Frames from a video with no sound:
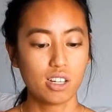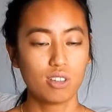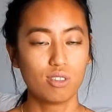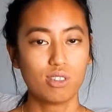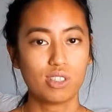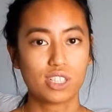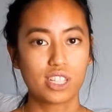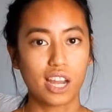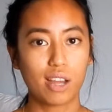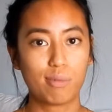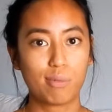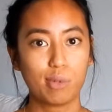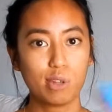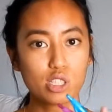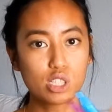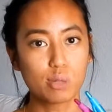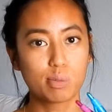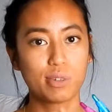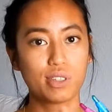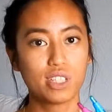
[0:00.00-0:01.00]
which have
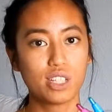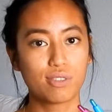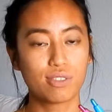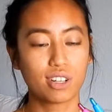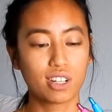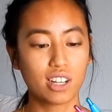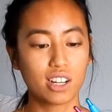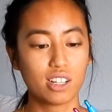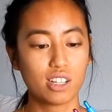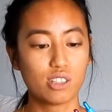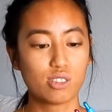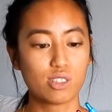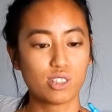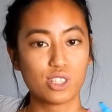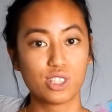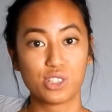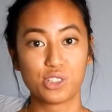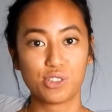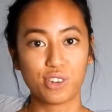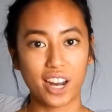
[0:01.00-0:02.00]
multiple different colors, which
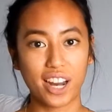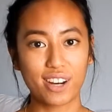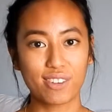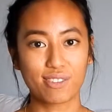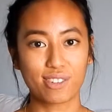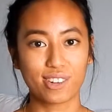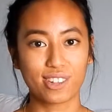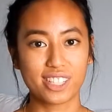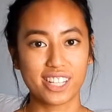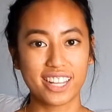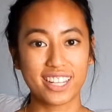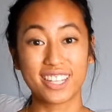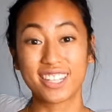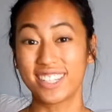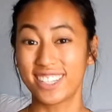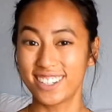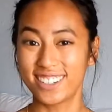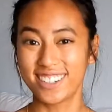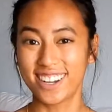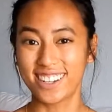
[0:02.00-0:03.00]
is great for taking
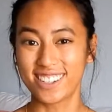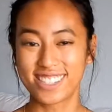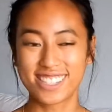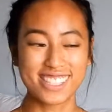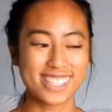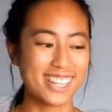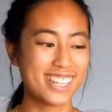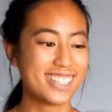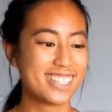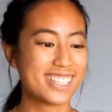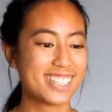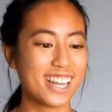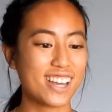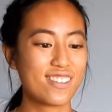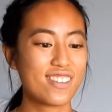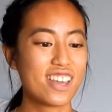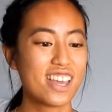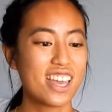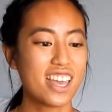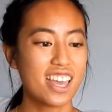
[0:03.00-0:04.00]
cute notes and
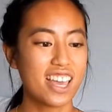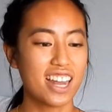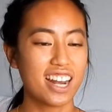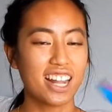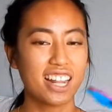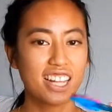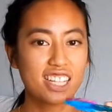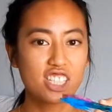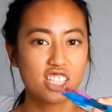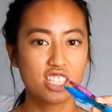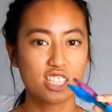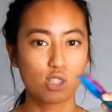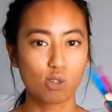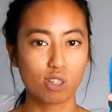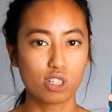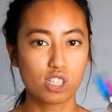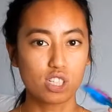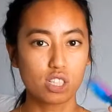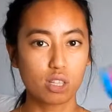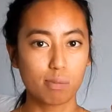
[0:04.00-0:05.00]
stuff. And I like to
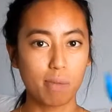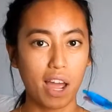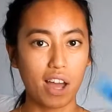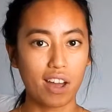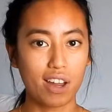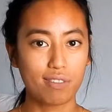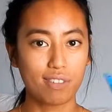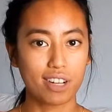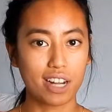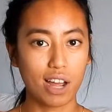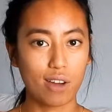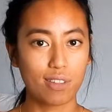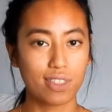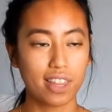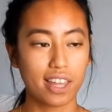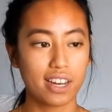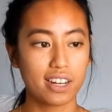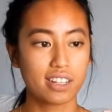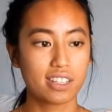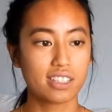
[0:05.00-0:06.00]
switch them out every now and
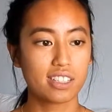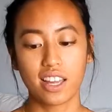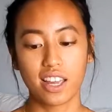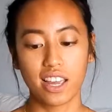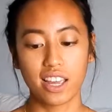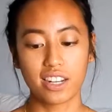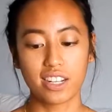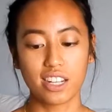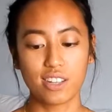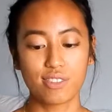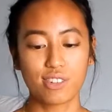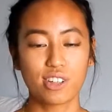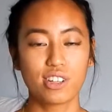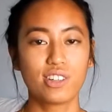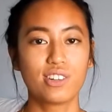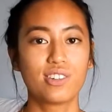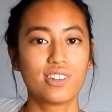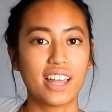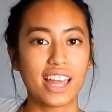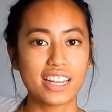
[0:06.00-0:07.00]
then. And if you
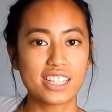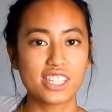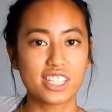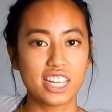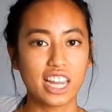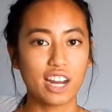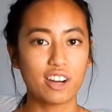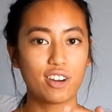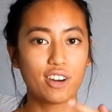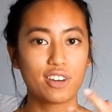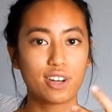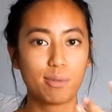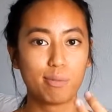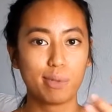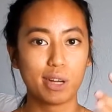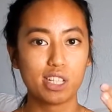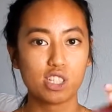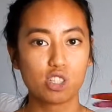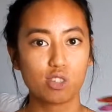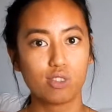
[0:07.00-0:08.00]
don't like to carry on a
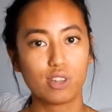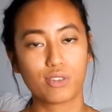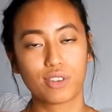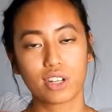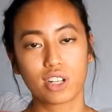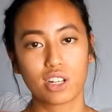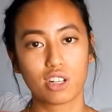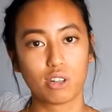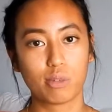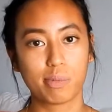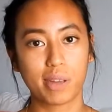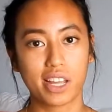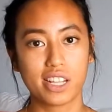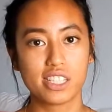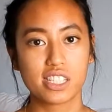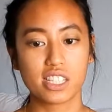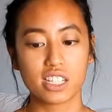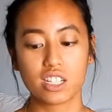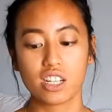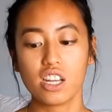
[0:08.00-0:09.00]
bunch of different colored
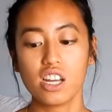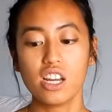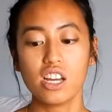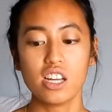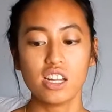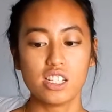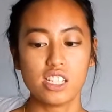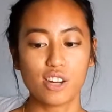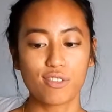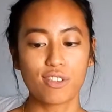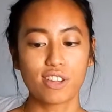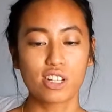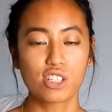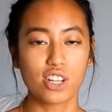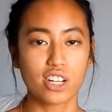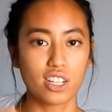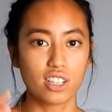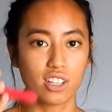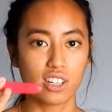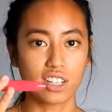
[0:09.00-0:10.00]
pens, then definitely
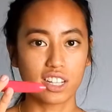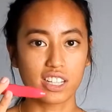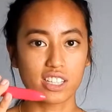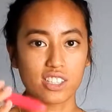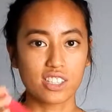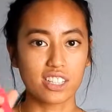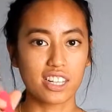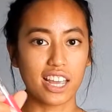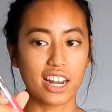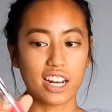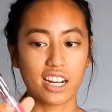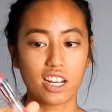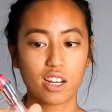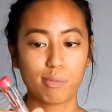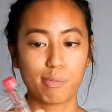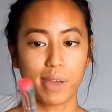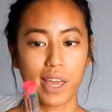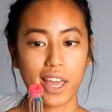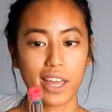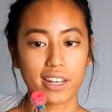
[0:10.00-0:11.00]
try to look into getting a
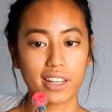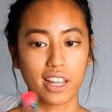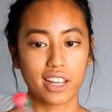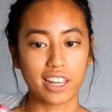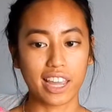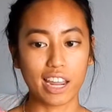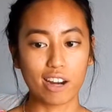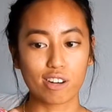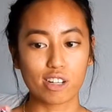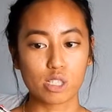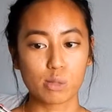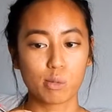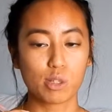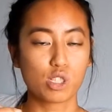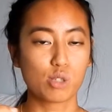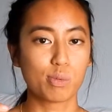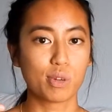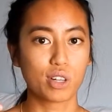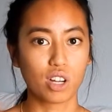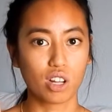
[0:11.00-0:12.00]
pen that carries
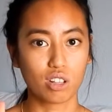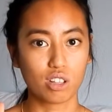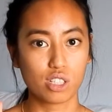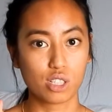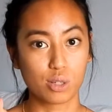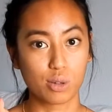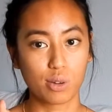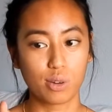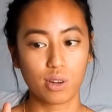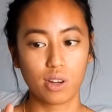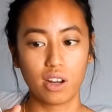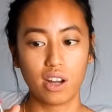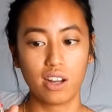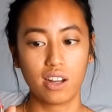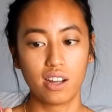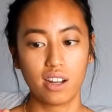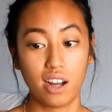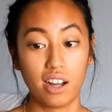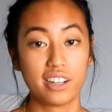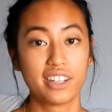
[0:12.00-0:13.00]
multiple colors
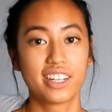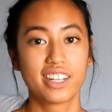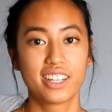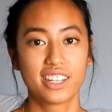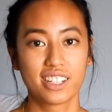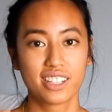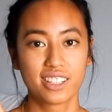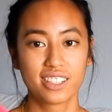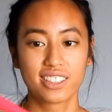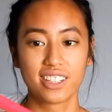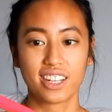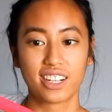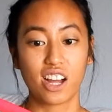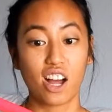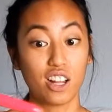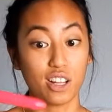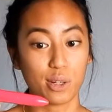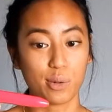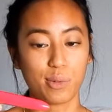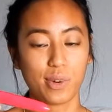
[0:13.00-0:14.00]
on it, like
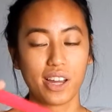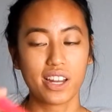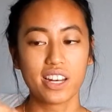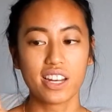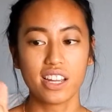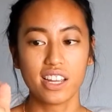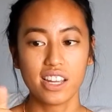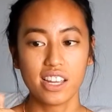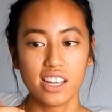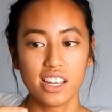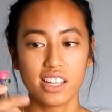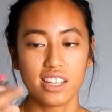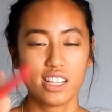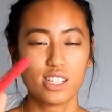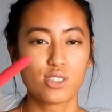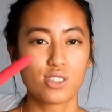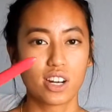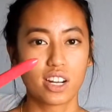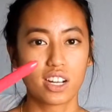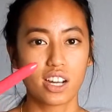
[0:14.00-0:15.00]
all in one.
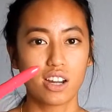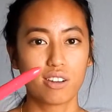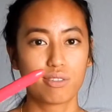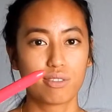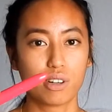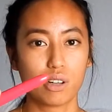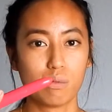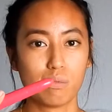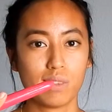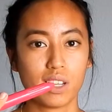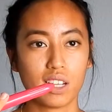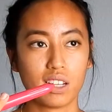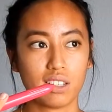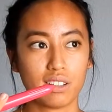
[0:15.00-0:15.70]
This one I got from